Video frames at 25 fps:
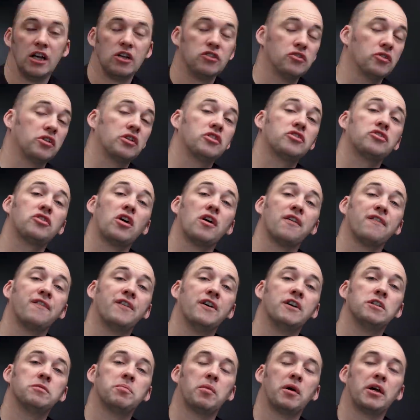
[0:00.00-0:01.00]
So I'm going to start
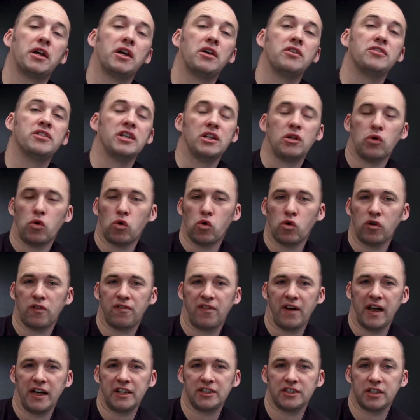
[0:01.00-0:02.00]
first by using Ork
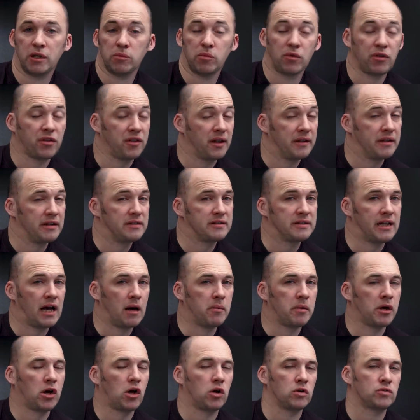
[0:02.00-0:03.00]
Flesh, and we'll thin this
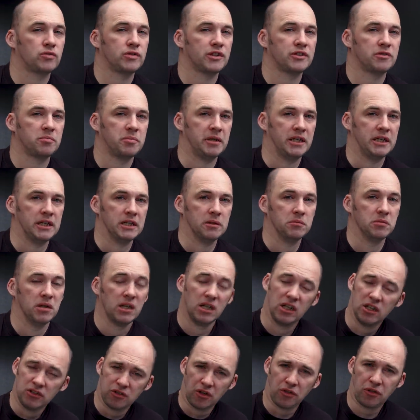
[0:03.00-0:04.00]
down with Contrast Medium.
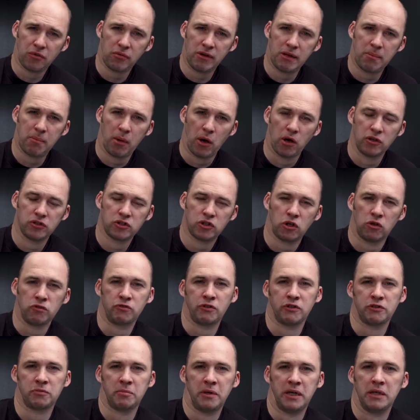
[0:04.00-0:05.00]
So three parts
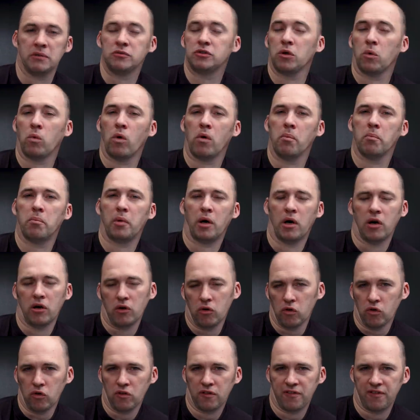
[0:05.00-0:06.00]
Contrast Medium to one
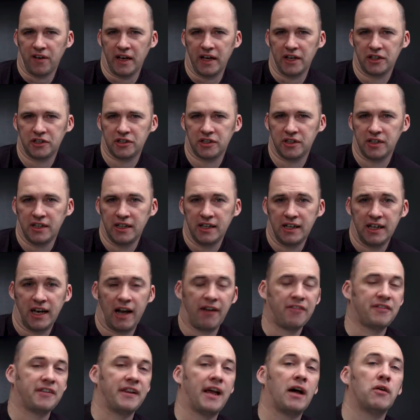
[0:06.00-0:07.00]
part Ork Flesh.
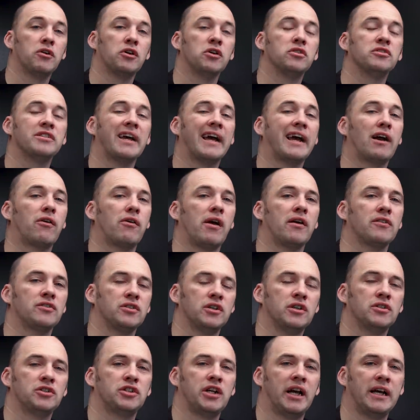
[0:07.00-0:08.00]
After that, we'll use Agrax
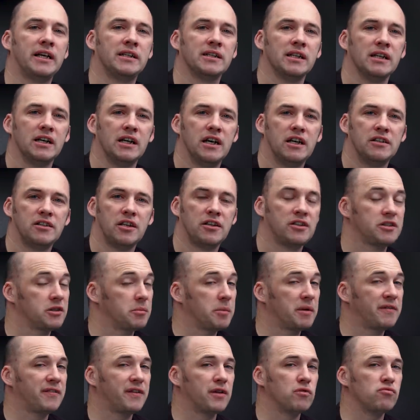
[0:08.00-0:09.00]
Earthshade. So this is
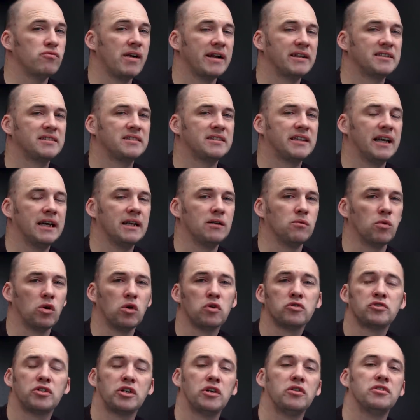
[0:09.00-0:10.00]
going to be for the red skin. We'll
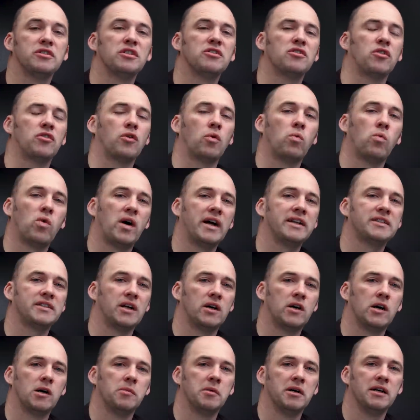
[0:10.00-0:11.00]
also use this on the white
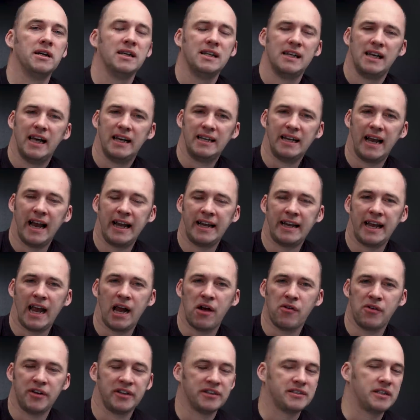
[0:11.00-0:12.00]
armour and any
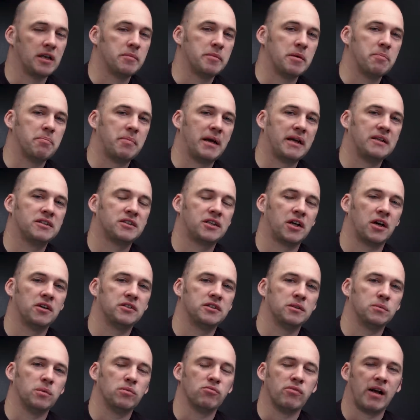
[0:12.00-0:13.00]
areas that have been base
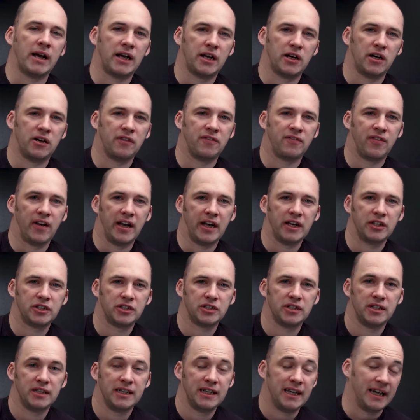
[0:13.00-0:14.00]
coated with Rakarth
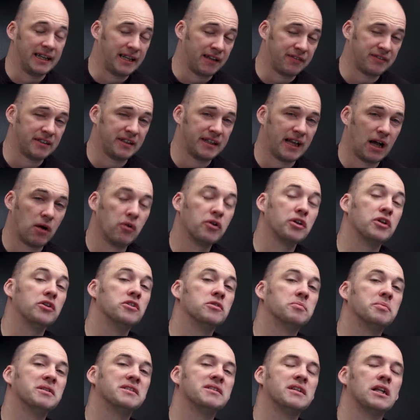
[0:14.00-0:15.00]
Flesh. And after that, we'll
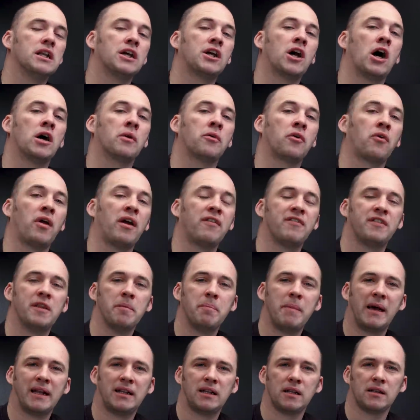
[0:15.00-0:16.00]
use Basilicanum Grey for the
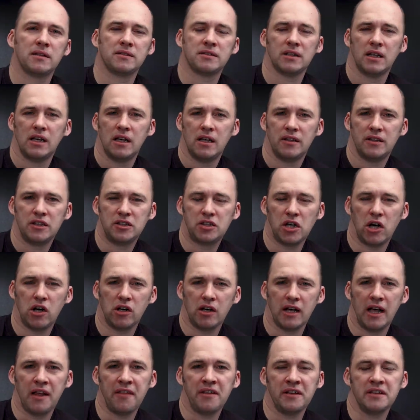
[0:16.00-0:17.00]
metals, the
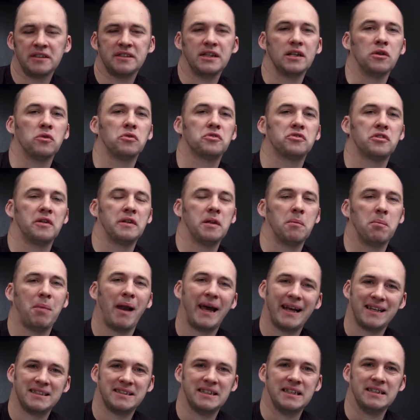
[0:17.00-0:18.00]
dark leathers, and also the
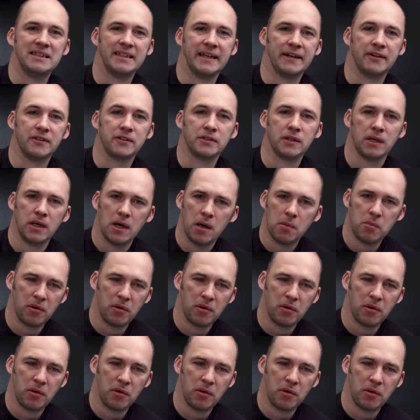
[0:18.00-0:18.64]
black details.